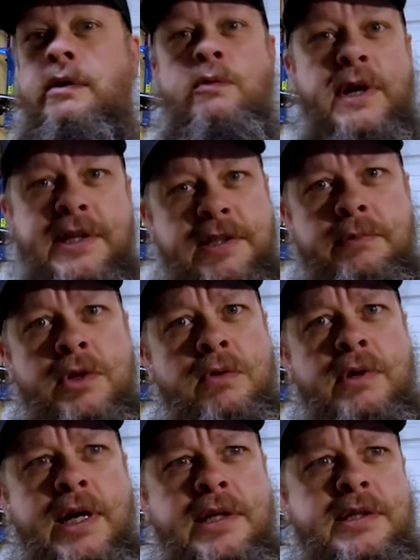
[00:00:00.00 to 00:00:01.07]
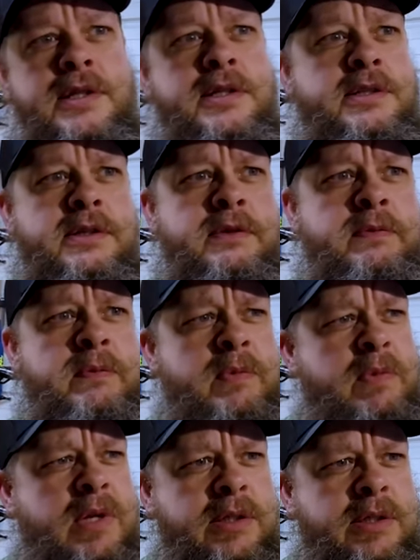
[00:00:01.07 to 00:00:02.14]
race some new races, and
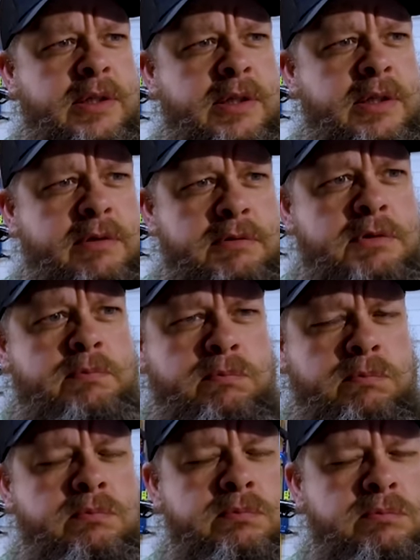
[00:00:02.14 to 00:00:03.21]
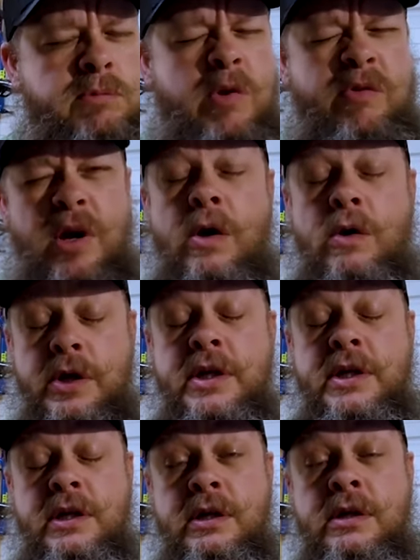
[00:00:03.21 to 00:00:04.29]
it was overall a
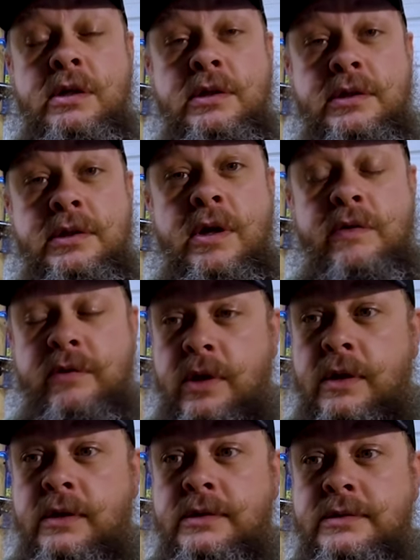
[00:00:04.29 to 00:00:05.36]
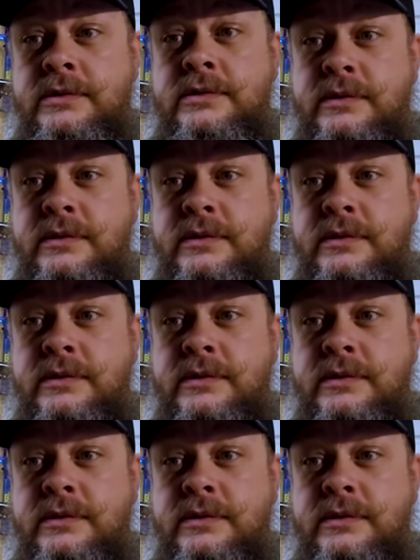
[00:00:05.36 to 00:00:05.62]
good year. Overall,